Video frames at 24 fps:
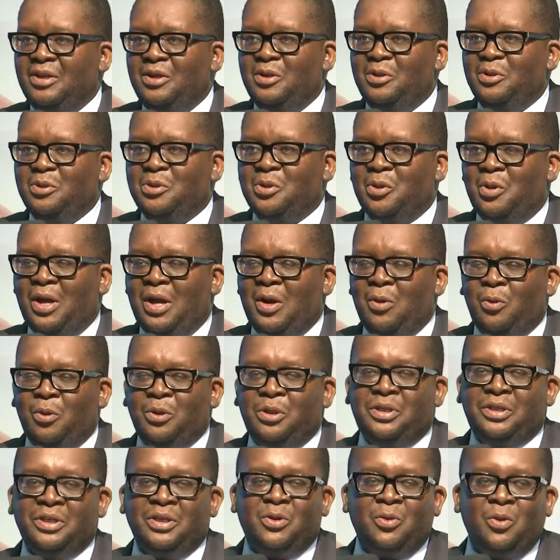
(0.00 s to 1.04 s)
So I
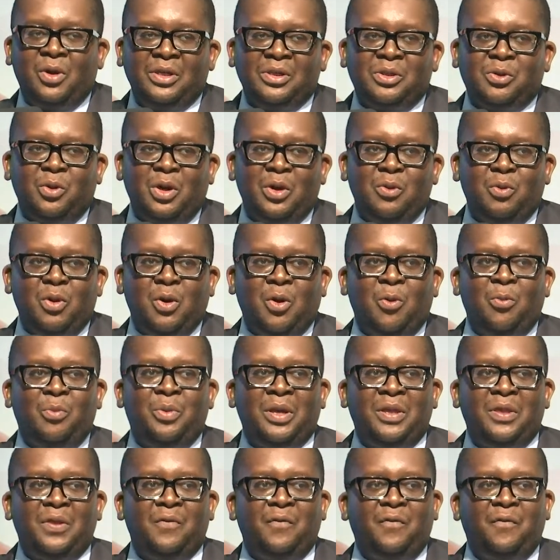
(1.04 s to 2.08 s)
would request when we
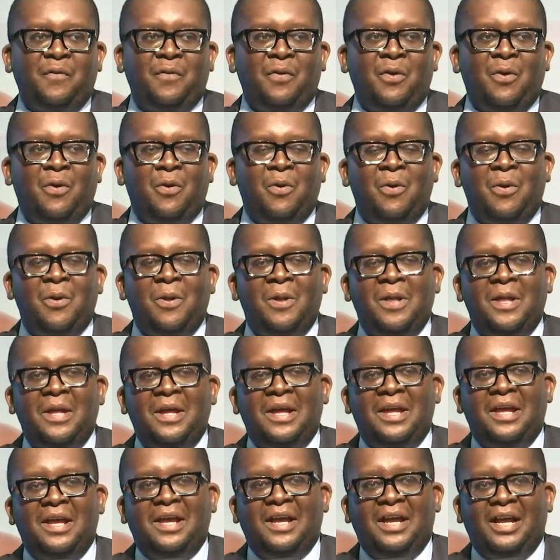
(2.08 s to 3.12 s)
open the floor,
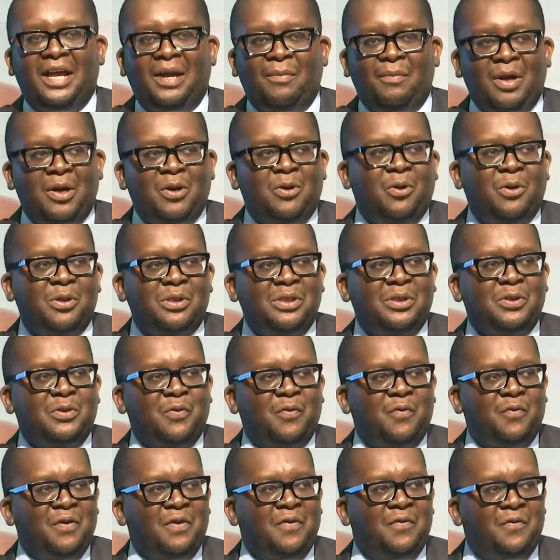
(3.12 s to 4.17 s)
Amakhosi to
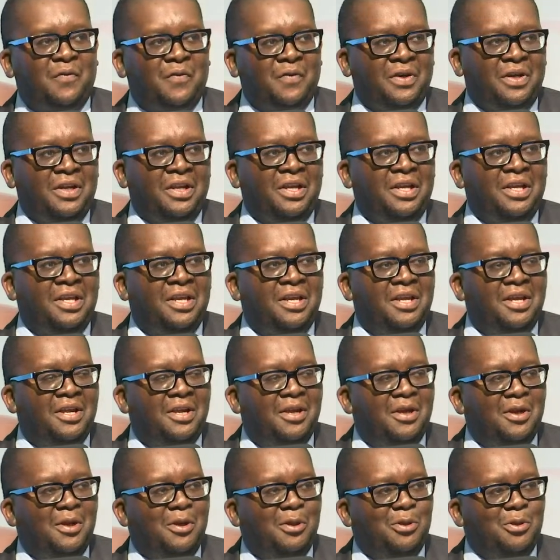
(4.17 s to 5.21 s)
feel free,
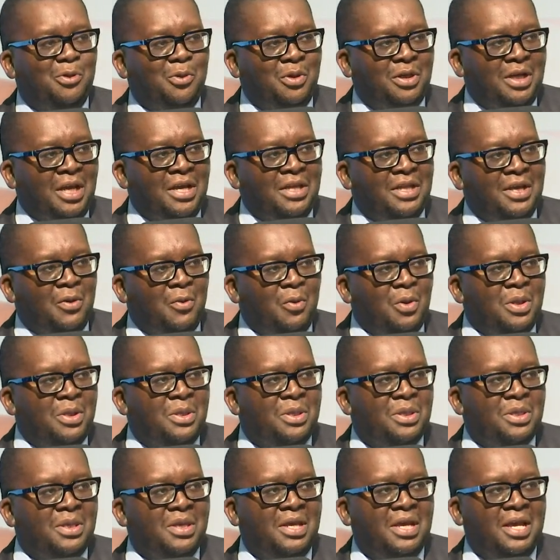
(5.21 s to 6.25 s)
together with
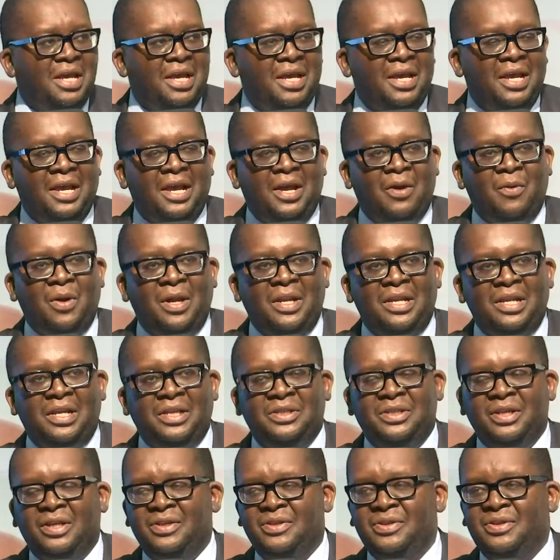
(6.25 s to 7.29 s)
our
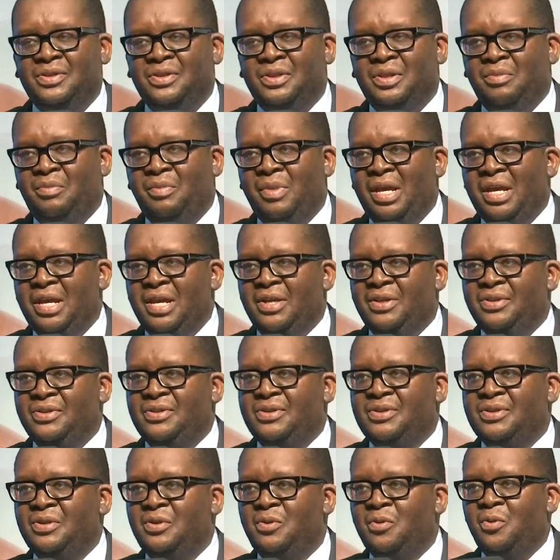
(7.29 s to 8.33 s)
leaders, the
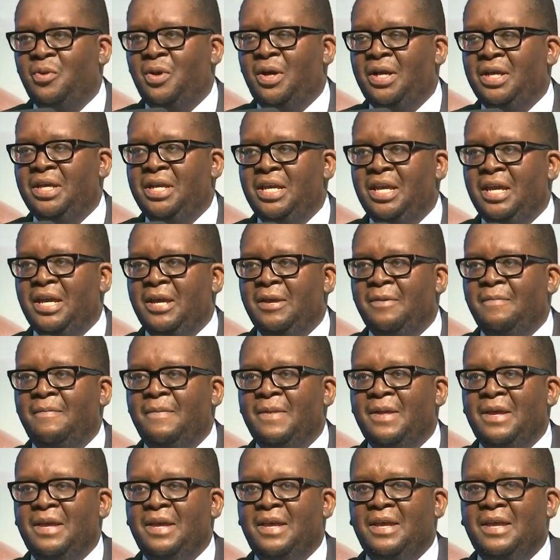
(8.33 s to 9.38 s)
mayors who are here,
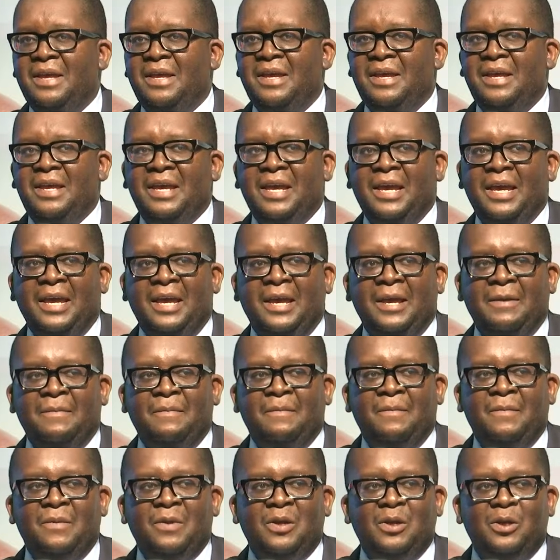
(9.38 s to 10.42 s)

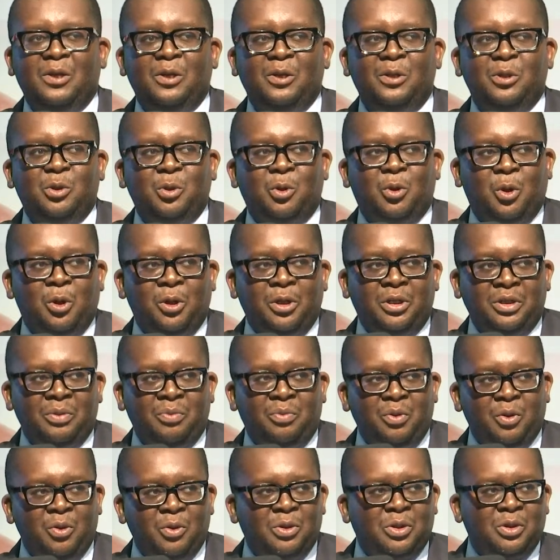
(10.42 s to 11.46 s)
to
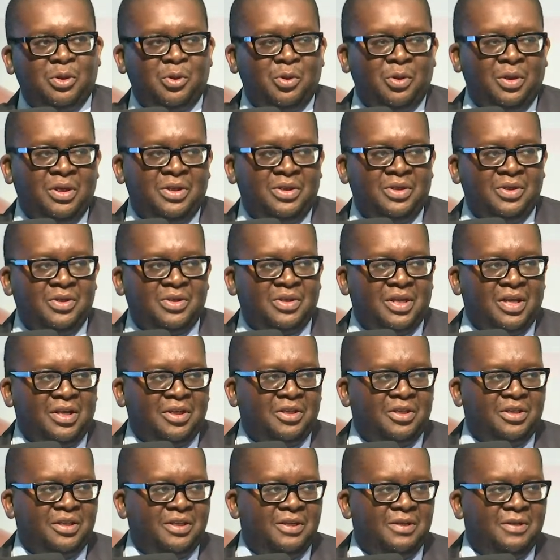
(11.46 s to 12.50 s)
contribute to the
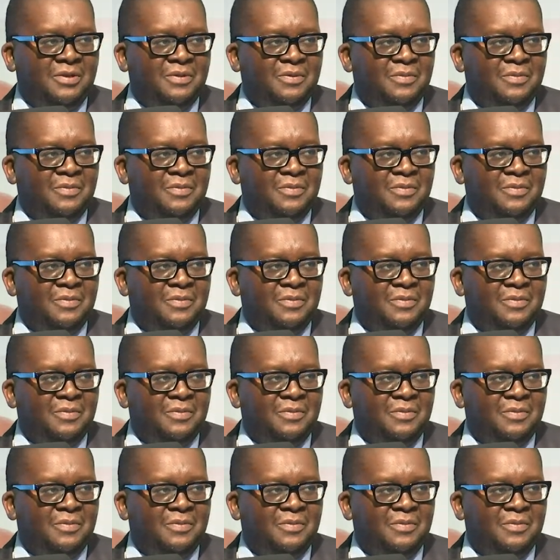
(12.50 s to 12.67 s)
discussion.